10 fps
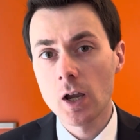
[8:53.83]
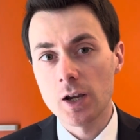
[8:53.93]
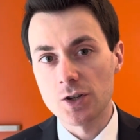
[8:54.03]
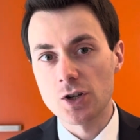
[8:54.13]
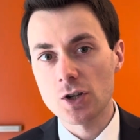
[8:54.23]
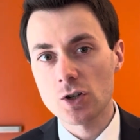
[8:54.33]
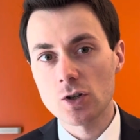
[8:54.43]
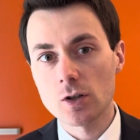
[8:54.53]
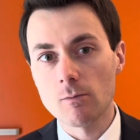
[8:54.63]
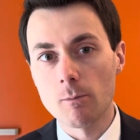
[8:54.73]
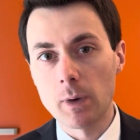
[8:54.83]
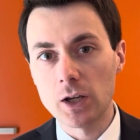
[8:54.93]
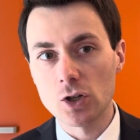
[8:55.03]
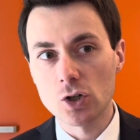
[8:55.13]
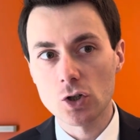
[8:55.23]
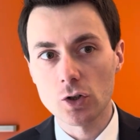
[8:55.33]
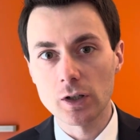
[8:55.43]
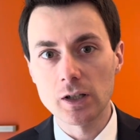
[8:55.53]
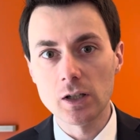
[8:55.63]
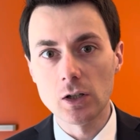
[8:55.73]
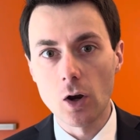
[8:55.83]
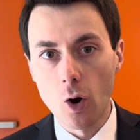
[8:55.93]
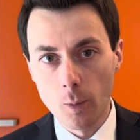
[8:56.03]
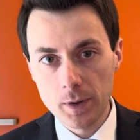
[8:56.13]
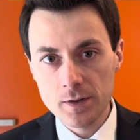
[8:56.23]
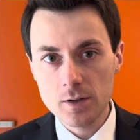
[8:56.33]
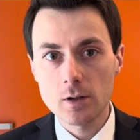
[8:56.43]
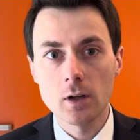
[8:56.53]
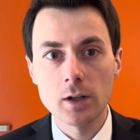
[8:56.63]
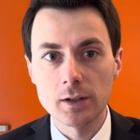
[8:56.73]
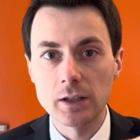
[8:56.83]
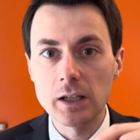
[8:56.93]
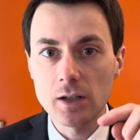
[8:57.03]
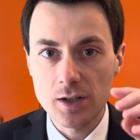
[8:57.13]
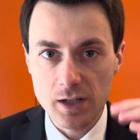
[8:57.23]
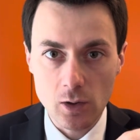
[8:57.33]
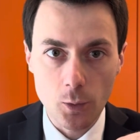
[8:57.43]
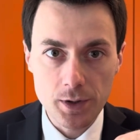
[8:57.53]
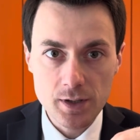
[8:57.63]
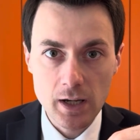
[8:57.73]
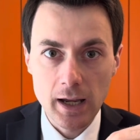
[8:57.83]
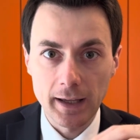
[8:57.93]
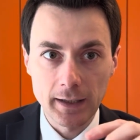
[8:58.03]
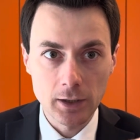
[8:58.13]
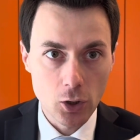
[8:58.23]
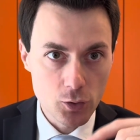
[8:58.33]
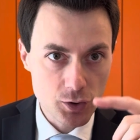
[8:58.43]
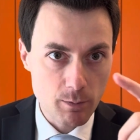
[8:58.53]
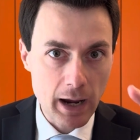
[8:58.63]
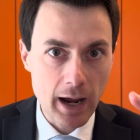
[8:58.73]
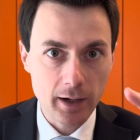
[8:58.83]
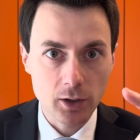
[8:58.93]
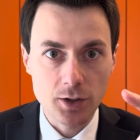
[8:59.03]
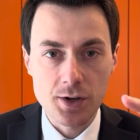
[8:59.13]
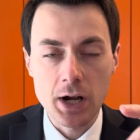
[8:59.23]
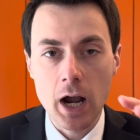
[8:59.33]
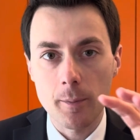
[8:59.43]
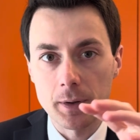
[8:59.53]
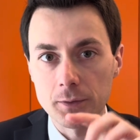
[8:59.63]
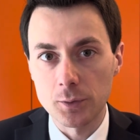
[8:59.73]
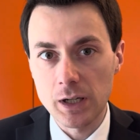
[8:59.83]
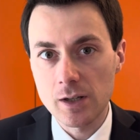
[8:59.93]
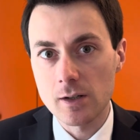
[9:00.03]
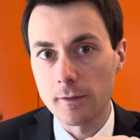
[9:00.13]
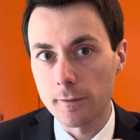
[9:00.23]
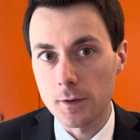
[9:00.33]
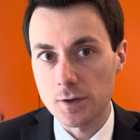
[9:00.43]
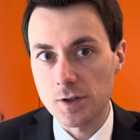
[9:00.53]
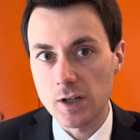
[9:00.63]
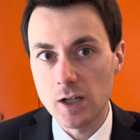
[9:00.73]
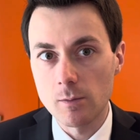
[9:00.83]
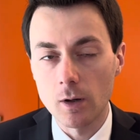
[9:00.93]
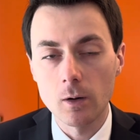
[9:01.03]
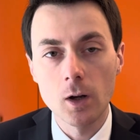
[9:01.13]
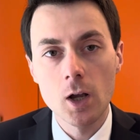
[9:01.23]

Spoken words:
It's just making sure he opens the sequence and then goes back on top and reads the first email.